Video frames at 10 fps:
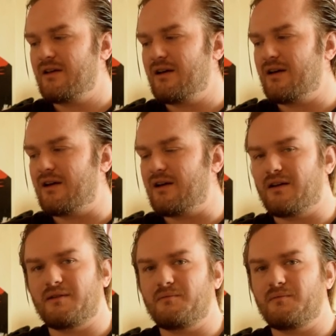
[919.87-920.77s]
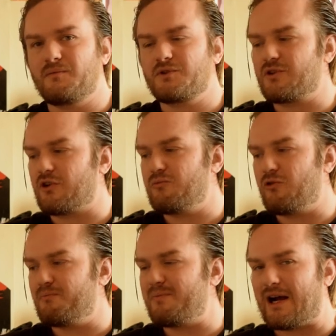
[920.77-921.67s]
and should have got
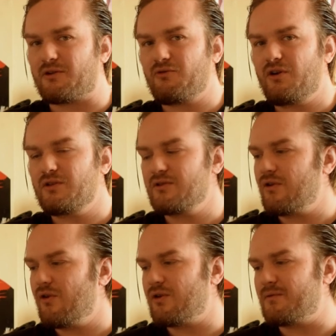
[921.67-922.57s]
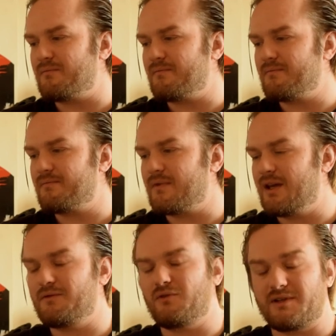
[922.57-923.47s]
more background on him,
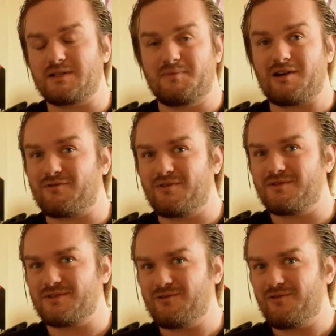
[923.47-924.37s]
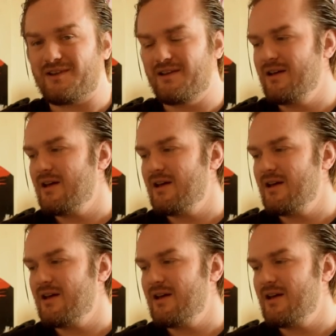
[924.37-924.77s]
even though it is a background story.